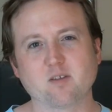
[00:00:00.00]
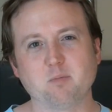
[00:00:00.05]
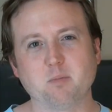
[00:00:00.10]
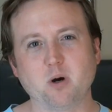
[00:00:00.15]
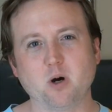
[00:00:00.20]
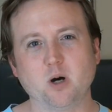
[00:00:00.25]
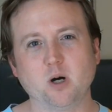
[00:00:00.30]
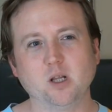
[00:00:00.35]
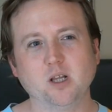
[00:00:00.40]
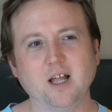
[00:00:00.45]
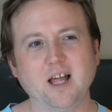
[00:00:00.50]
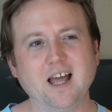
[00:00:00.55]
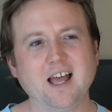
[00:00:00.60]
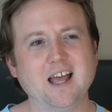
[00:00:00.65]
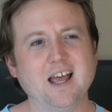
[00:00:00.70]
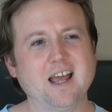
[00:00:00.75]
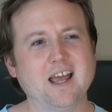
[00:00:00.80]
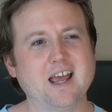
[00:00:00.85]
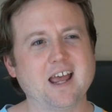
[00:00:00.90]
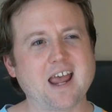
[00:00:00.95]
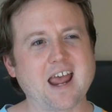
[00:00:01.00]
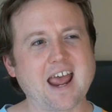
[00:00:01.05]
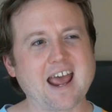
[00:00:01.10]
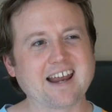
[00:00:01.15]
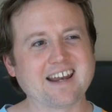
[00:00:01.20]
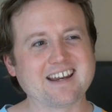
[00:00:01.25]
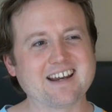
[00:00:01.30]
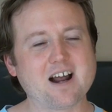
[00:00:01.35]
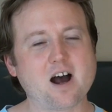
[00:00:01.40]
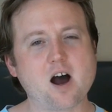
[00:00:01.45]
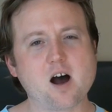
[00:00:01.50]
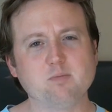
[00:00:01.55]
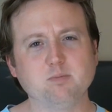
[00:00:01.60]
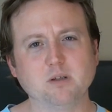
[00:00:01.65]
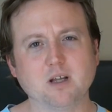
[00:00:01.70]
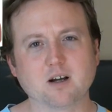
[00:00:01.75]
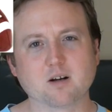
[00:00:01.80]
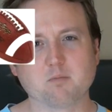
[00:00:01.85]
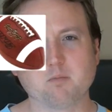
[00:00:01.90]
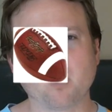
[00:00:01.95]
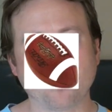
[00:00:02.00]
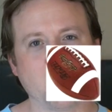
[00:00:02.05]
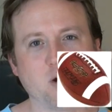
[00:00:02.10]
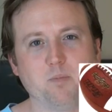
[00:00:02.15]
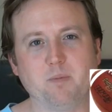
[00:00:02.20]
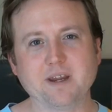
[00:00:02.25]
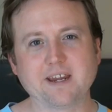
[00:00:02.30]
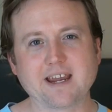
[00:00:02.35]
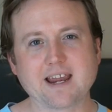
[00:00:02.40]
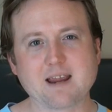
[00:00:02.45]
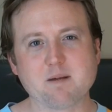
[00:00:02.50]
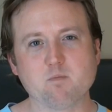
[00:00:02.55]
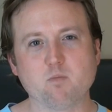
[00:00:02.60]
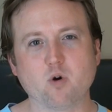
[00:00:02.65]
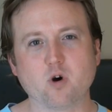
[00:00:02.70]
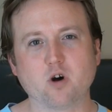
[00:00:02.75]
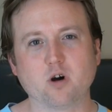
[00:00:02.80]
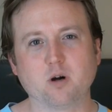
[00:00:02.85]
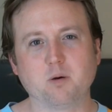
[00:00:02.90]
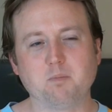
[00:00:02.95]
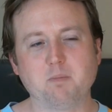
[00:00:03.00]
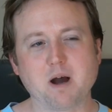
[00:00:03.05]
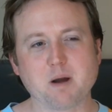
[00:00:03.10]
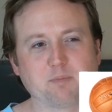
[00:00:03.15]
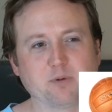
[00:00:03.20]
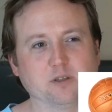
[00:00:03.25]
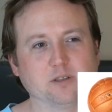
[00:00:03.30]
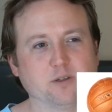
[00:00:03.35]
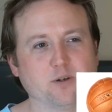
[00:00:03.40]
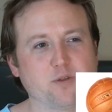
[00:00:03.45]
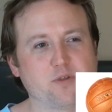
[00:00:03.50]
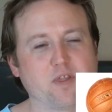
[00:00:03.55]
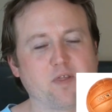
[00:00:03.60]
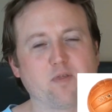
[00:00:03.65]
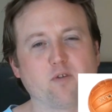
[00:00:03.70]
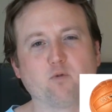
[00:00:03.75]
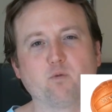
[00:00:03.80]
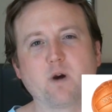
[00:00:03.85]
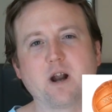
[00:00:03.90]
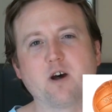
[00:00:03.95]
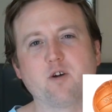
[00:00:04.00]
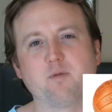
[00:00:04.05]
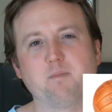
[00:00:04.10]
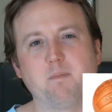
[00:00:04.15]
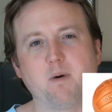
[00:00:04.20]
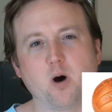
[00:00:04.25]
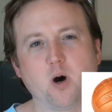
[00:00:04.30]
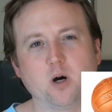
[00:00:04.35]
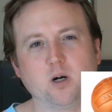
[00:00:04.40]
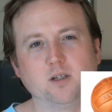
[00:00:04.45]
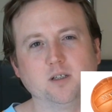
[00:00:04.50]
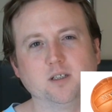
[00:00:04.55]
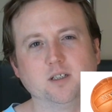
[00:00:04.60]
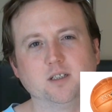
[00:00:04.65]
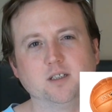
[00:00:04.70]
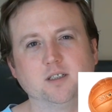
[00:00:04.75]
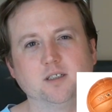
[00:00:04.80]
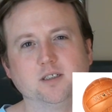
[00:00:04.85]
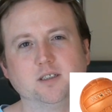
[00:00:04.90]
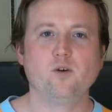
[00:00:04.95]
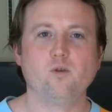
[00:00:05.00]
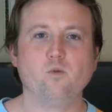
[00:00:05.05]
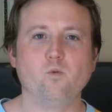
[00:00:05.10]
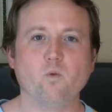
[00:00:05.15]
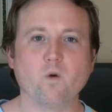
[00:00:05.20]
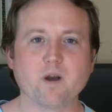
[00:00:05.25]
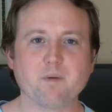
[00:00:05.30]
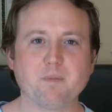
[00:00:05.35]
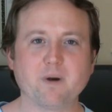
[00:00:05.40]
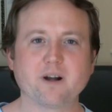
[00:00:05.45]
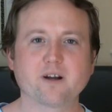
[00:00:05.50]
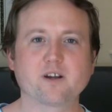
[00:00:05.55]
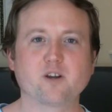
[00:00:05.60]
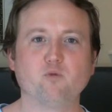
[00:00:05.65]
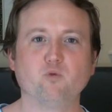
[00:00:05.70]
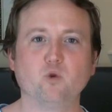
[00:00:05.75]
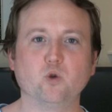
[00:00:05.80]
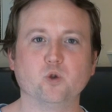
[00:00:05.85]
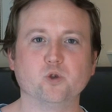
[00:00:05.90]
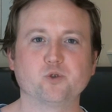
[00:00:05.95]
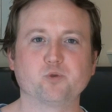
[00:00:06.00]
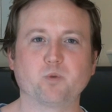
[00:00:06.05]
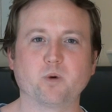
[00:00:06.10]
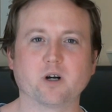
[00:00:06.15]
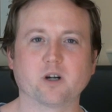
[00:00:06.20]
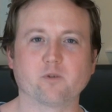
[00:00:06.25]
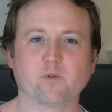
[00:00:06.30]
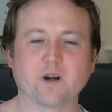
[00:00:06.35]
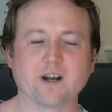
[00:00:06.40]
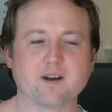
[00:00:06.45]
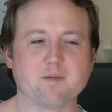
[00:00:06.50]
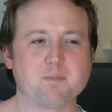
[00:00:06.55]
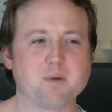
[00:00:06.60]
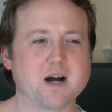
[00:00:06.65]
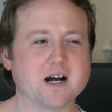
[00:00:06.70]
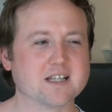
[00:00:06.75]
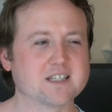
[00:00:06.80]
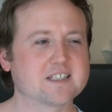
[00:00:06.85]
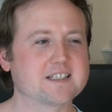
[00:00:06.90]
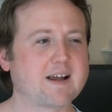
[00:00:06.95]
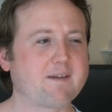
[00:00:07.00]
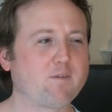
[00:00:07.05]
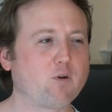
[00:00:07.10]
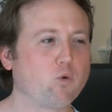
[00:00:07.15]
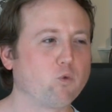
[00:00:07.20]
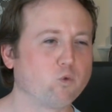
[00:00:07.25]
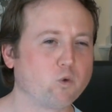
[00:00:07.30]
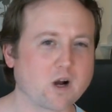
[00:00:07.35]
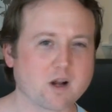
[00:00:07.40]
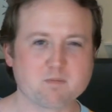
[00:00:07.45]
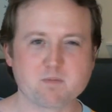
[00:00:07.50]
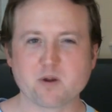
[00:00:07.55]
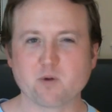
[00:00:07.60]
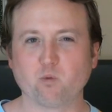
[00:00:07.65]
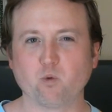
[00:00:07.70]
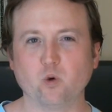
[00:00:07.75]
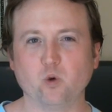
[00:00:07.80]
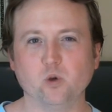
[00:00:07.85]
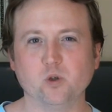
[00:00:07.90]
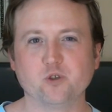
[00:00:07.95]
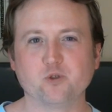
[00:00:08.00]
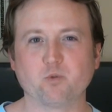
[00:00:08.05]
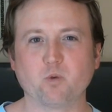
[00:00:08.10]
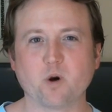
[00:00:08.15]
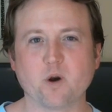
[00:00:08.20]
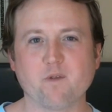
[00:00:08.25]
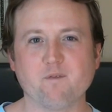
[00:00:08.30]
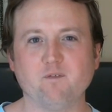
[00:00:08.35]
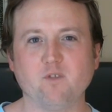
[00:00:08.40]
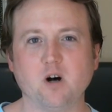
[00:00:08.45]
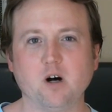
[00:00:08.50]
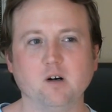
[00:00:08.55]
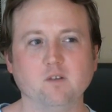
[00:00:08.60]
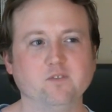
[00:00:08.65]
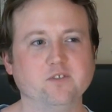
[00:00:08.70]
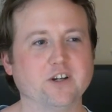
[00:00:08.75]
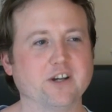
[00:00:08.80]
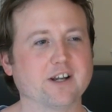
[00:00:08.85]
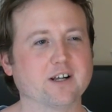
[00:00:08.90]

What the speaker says: the ball, and an oblong ball became more popular than the round ball. When American rules were agreed upon, several rugby rules were involved,